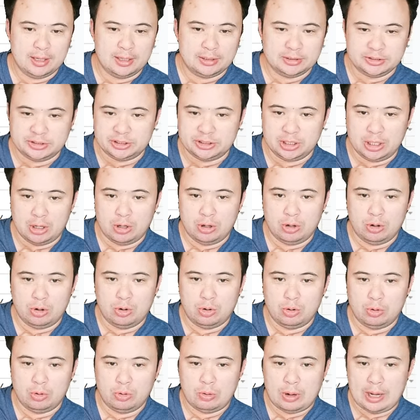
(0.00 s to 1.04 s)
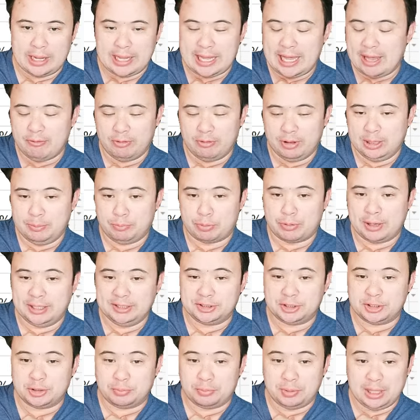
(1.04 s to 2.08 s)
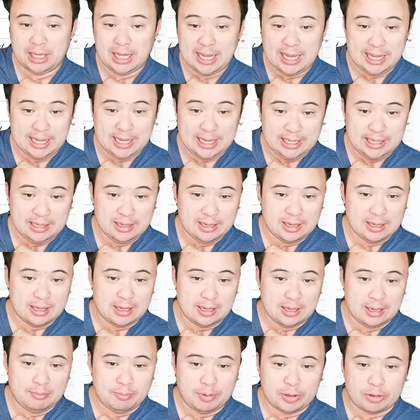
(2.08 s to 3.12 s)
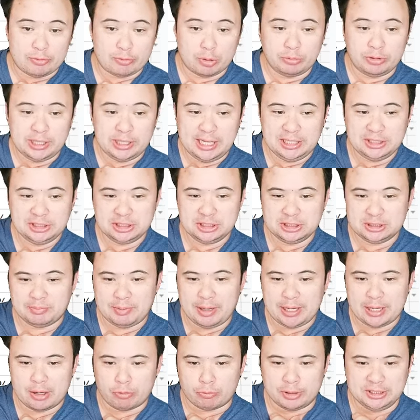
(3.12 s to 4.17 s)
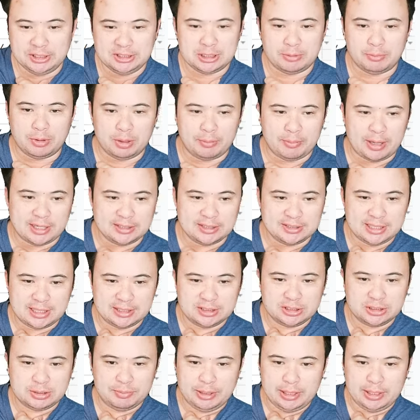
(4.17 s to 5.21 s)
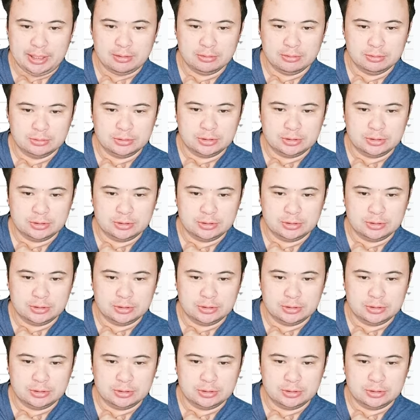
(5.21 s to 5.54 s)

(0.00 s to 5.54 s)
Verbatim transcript: So I can't really praise their play but the rotations make a reasonable amount of sense to me.